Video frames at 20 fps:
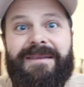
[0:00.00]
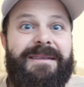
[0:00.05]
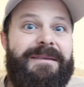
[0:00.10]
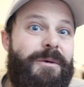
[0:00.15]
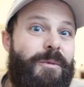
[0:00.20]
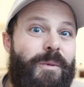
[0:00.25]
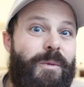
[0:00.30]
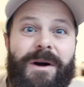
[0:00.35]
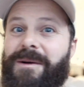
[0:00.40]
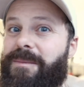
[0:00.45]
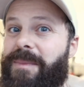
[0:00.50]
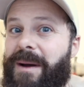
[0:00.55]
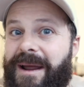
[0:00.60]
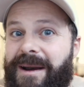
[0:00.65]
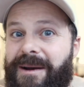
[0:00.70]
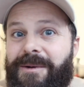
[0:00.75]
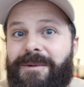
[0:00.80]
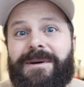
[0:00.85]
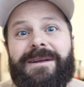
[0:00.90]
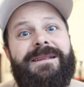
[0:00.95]
work
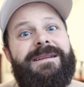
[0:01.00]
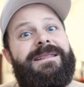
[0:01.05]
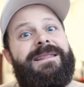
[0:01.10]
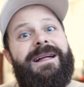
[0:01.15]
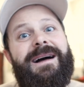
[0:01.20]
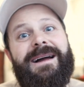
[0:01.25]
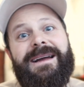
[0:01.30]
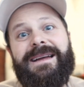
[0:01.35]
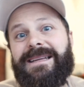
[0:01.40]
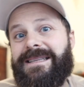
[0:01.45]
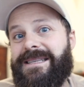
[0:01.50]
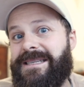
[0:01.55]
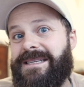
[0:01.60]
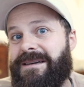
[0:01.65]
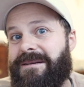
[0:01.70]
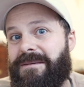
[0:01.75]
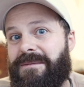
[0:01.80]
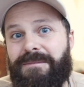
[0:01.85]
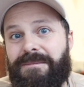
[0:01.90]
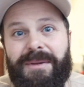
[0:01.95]
better with clients,
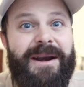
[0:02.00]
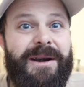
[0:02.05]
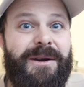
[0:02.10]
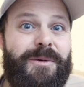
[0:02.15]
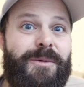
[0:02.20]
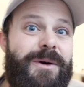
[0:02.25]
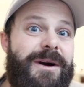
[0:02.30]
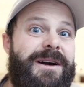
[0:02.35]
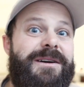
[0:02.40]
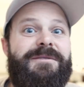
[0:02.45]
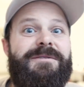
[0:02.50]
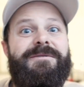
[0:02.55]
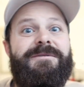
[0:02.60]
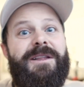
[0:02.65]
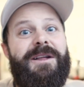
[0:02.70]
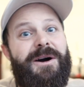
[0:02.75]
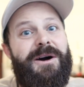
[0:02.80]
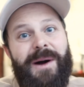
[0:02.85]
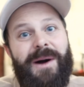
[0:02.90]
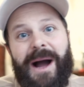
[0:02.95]
better
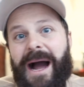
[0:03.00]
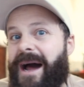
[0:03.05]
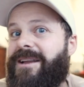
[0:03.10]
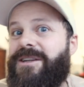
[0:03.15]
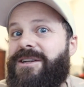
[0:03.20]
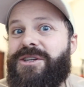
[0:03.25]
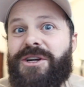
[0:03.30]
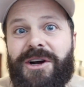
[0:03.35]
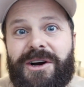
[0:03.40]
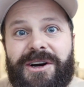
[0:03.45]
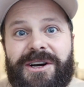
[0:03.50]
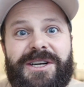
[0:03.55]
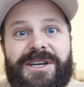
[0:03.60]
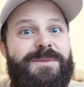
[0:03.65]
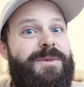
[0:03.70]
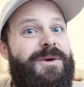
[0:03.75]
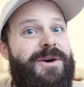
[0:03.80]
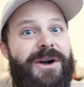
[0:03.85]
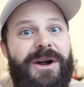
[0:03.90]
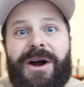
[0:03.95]
workflow, how to charge
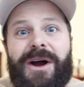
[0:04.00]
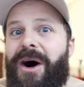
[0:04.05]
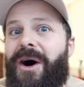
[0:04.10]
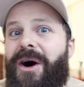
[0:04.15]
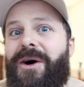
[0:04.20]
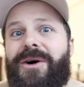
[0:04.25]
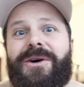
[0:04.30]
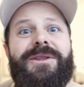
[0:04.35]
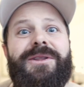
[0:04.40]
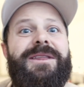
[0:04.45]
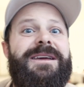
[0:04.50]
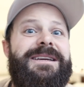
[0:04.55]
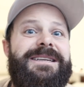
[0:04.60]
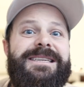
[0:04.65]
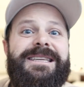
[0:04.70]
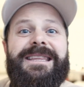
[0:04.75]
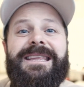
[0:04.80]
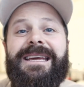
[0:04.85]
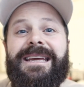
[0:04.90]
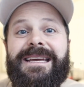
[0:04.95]
more, all
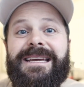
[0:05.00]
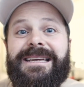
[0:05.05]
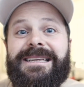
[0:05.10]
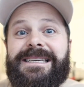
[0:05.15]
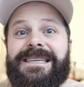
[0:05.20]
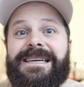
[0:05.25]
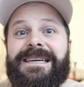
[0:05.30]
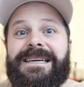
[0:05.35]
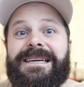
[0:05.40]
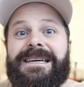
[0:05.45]
these things